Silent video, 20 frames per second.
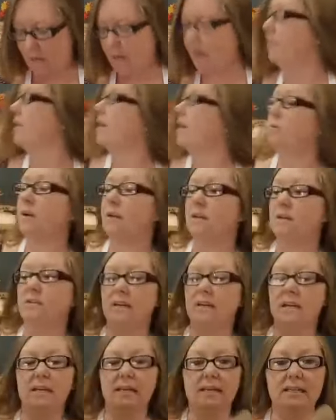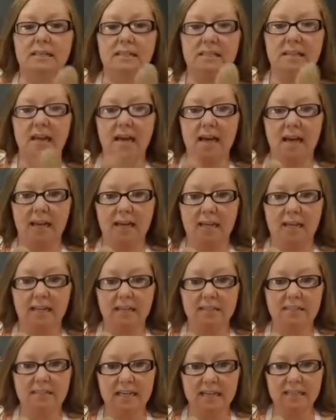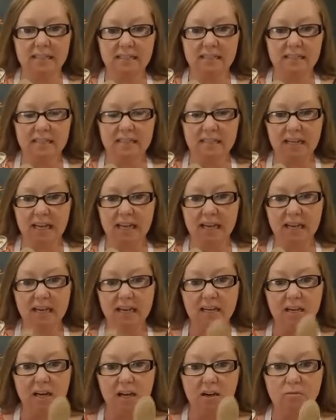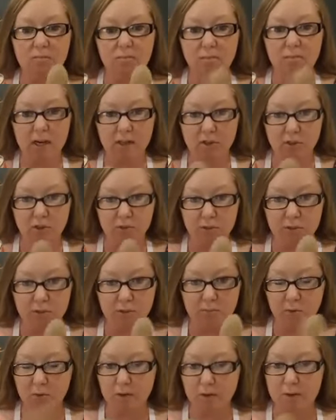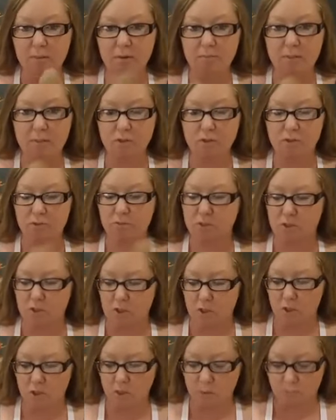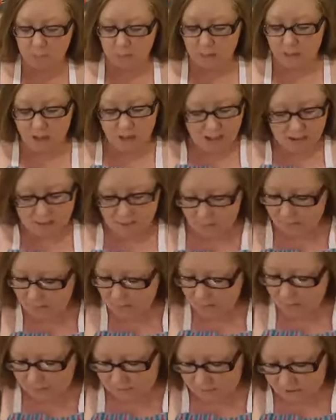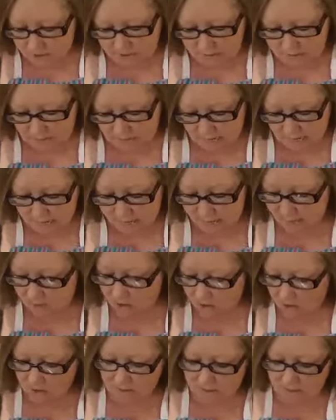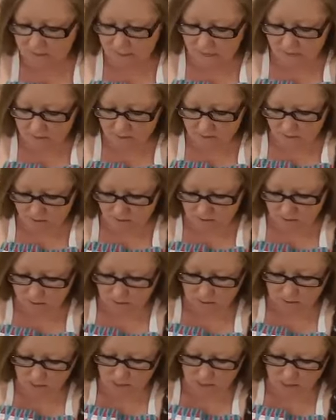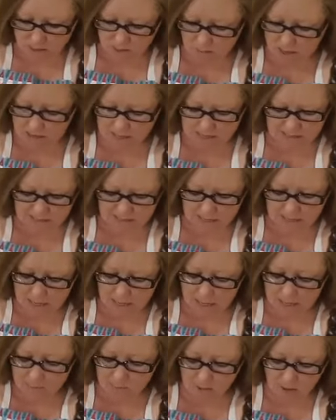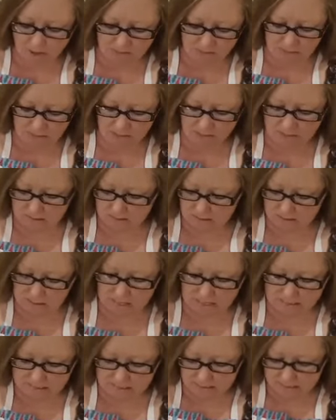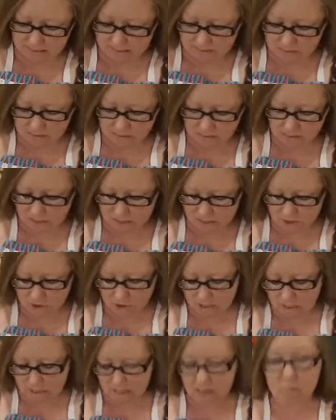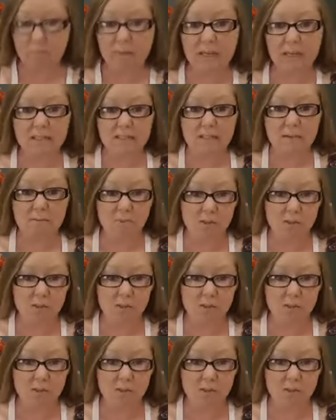And then what you need is a condensed can of cream of mushroom soup. And then I just add it all together. I just kind of eyeball things. I did get the large can because I'm